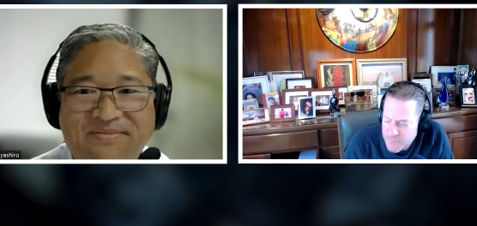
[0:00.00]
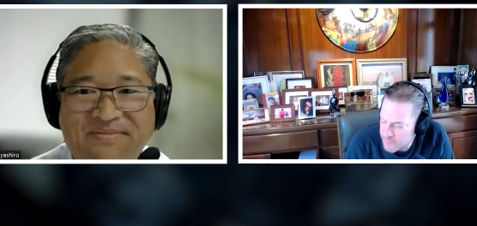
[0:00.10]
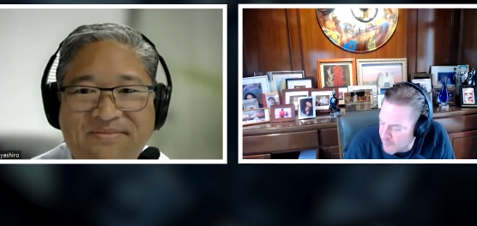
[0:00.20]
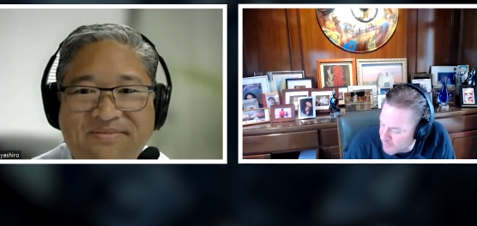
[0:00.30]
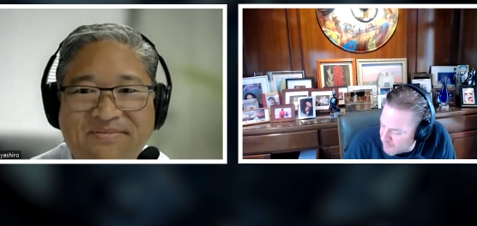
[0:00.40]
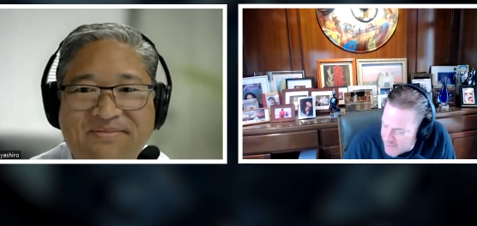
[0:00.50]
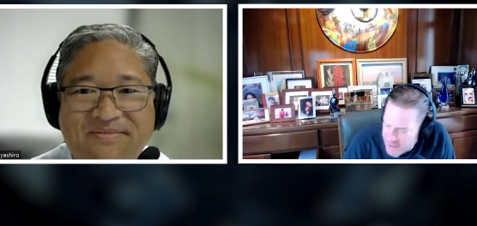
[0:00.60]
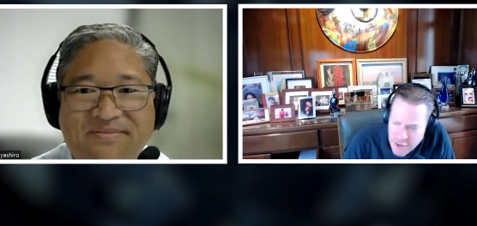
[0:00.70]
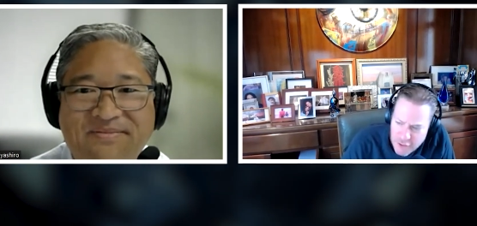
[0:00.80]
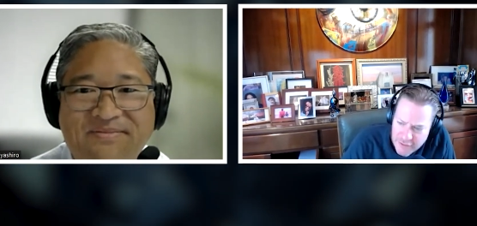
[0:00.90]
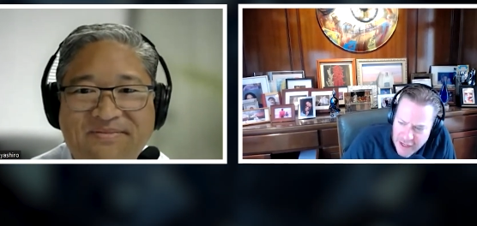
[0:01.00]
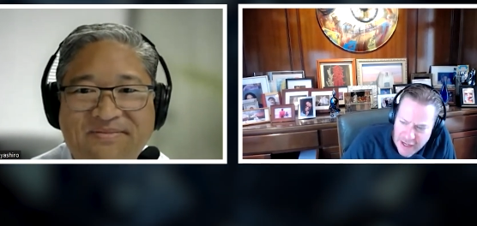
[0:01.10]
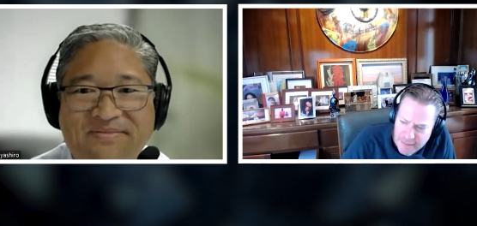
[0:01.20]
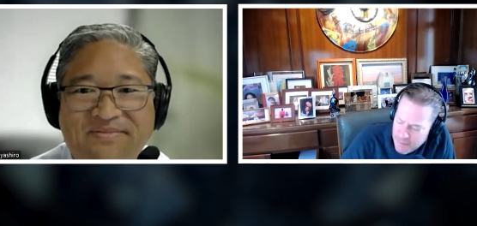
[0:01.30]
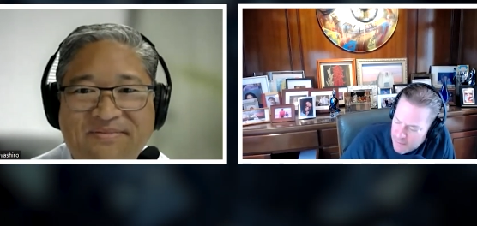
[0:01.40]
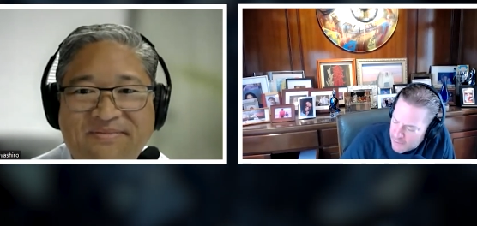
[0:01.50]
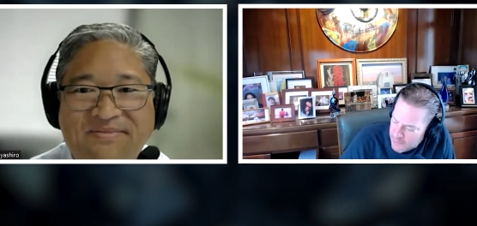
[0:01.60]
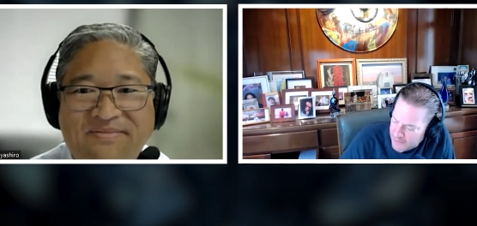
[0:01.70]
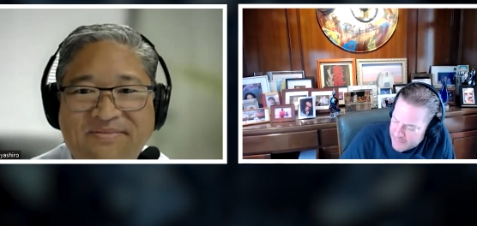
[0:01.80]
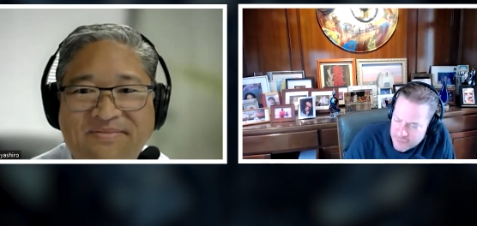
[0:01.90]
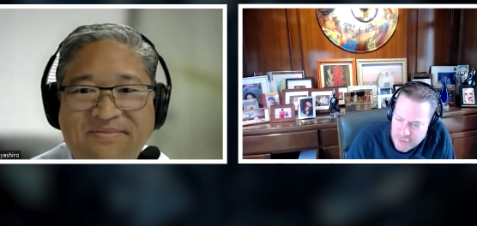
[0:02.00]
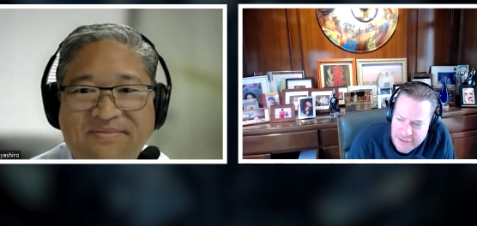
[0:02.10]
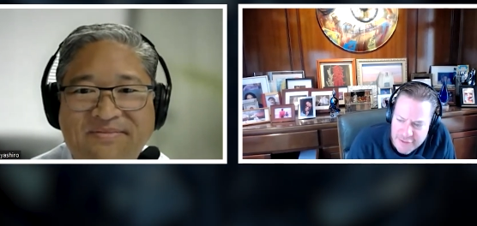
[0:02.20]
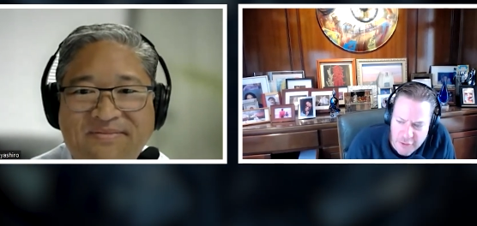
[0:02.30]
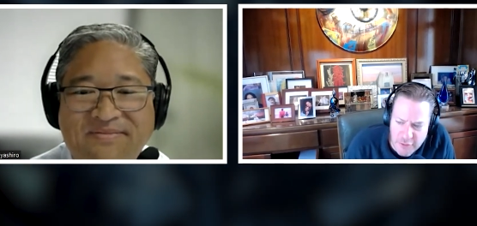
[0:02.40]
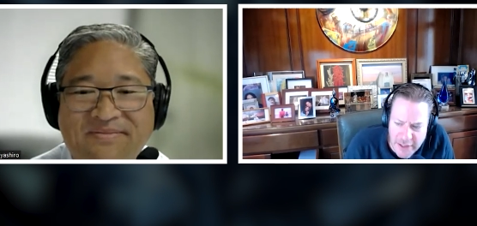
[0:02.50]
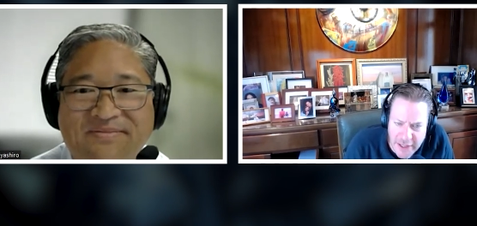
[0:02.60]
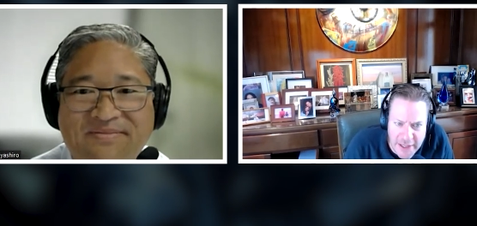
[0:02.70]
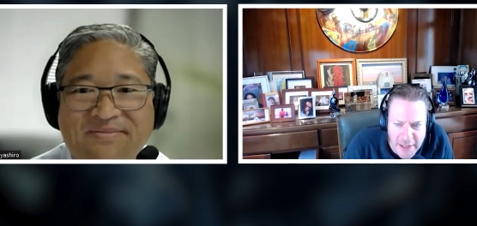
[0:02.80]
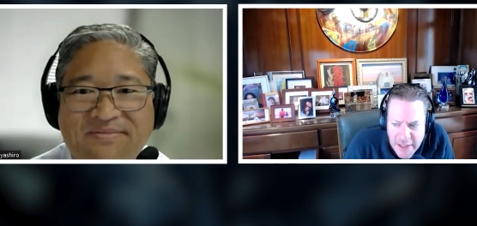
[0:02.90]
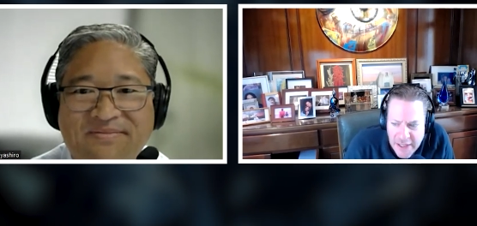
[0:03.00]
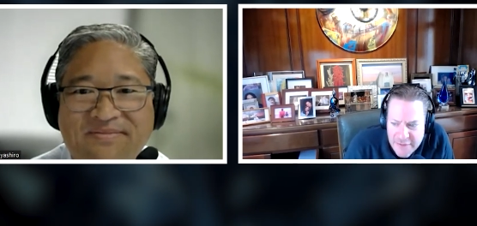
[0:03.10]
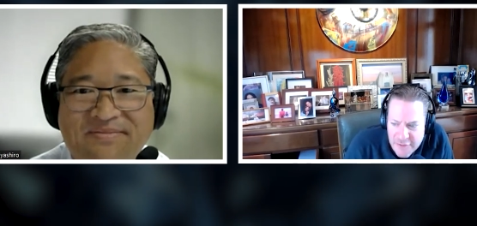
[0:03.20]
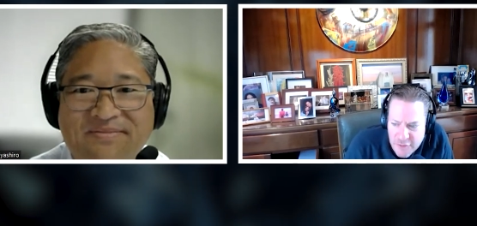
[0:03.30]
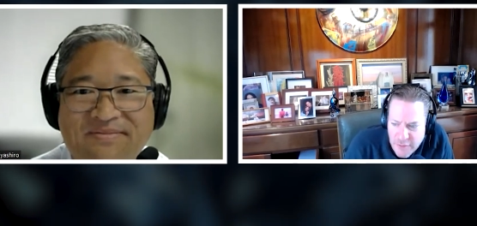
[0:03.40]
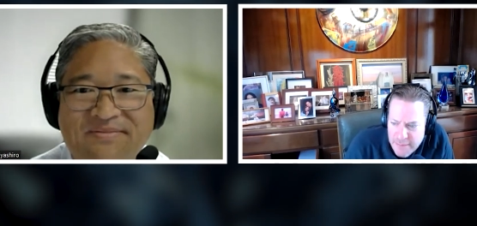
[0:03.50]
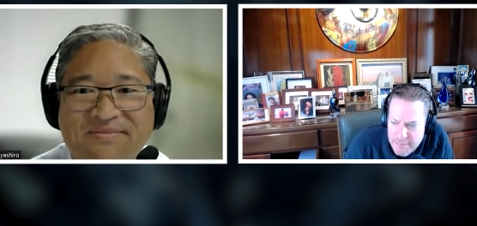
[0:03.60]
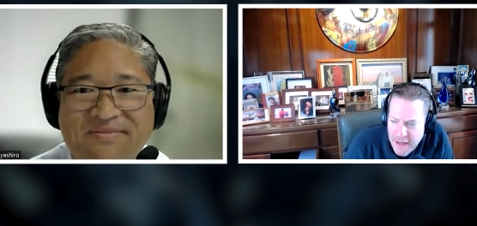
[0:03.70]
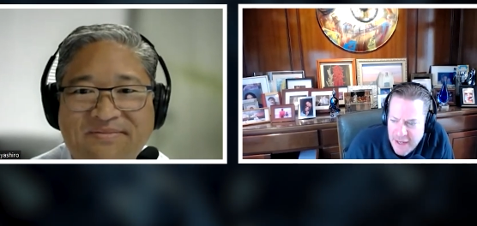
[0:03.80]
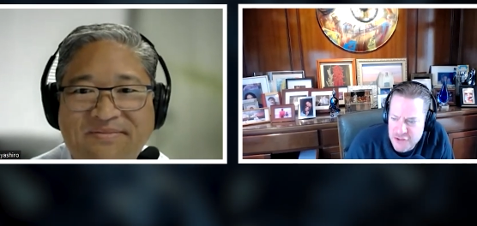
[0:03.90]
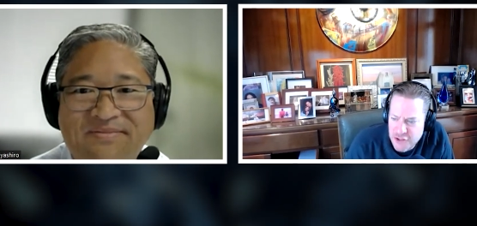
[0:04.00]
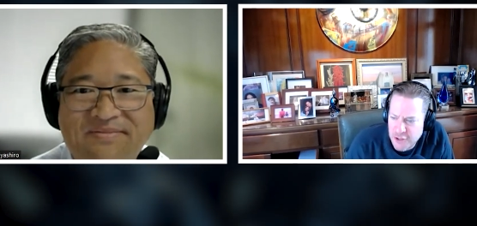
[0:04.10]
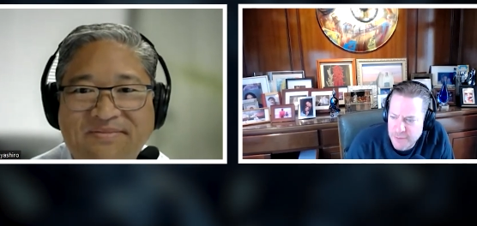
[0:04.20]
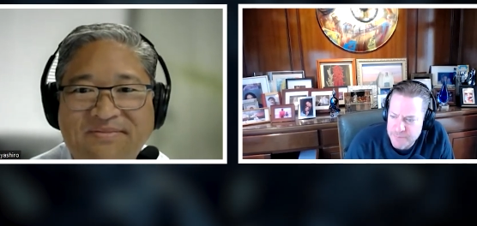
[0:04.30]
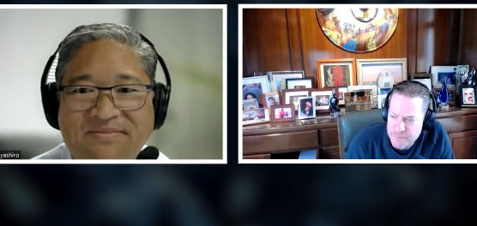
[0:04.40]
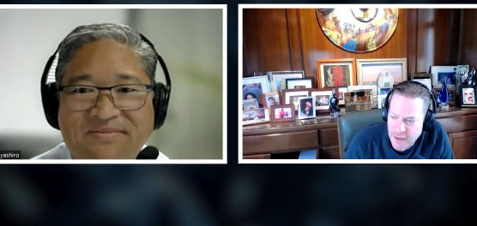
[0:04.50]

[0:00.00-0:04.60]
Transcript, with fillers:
Speaker 1: So you're sitting at Notre Dame. You get this great degree in this great major,